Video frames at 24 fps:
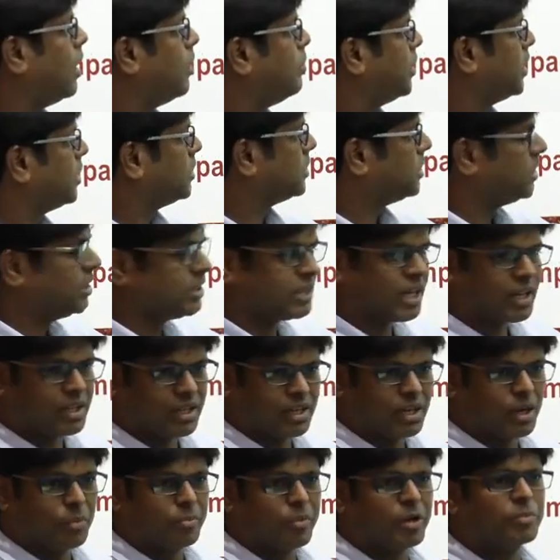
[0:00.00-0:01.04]
Because these are the
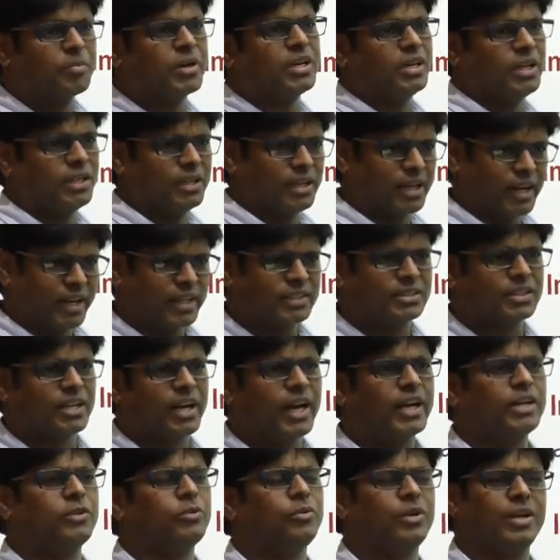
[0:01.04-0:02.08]
number, but in the next
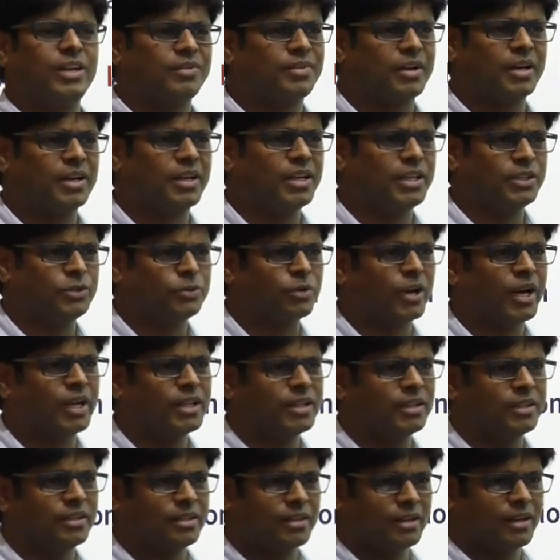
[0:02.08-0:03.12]
slide you will definitely
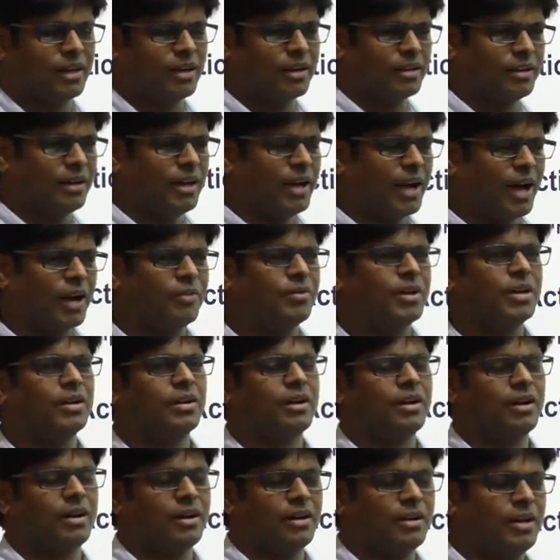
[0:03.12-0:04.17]
enjoy I
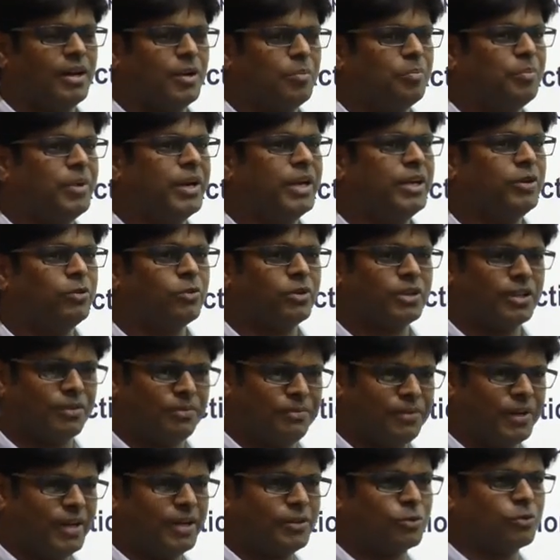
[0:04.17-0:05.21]
will bring you in the
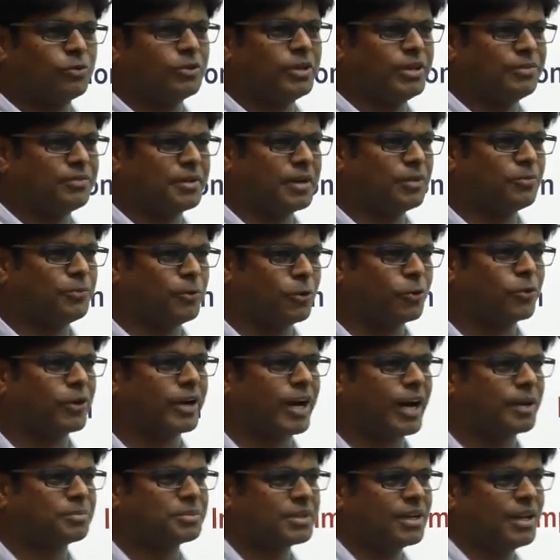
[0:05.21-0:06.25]
field through different
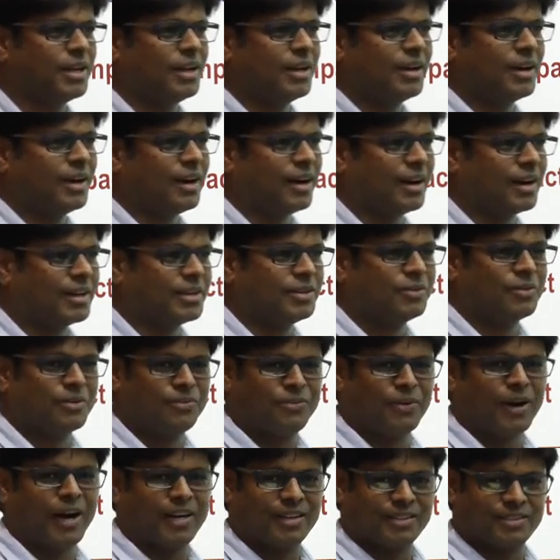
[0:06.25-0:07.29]
photographs. You will
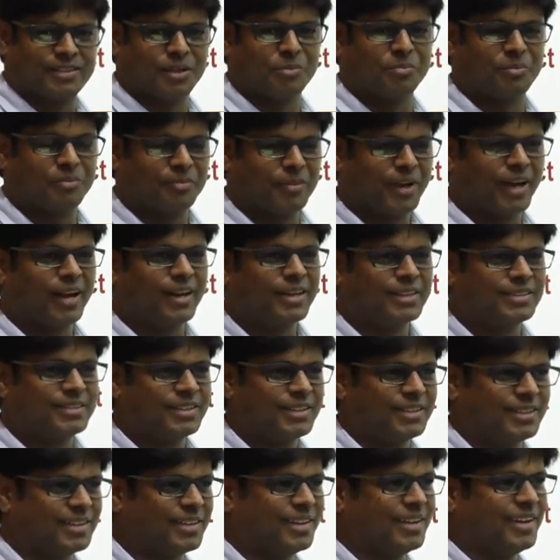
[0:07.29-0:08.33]
find some
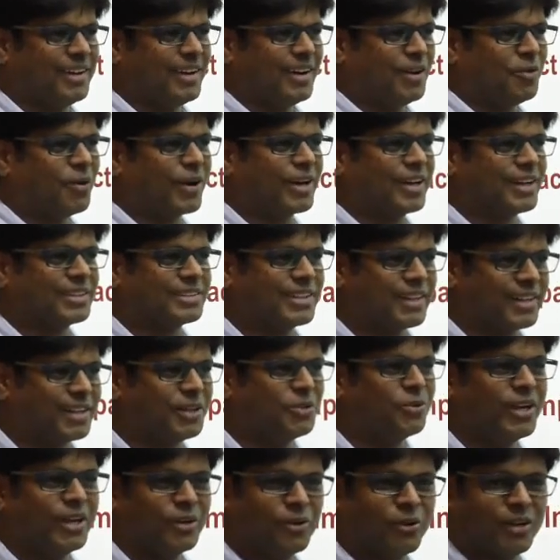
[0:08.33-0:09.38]
energy, what exactly
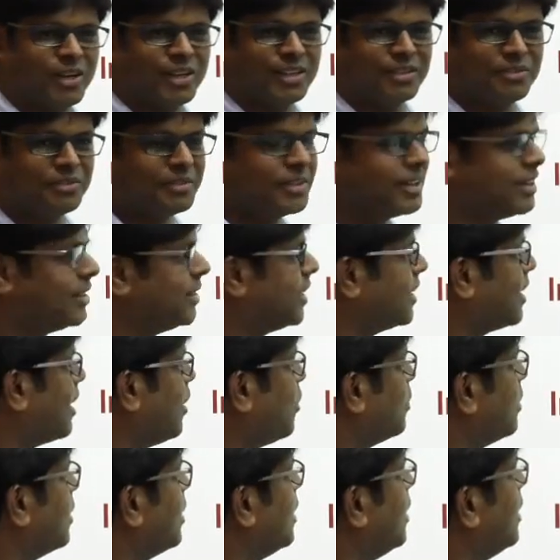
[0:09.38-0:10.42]
going on in the
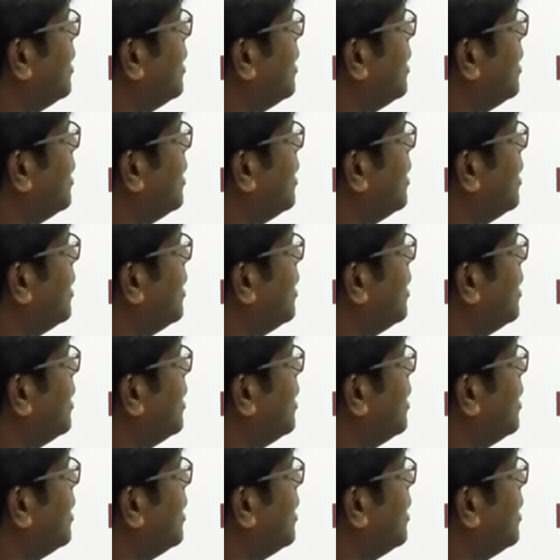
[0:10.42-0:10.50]
ground.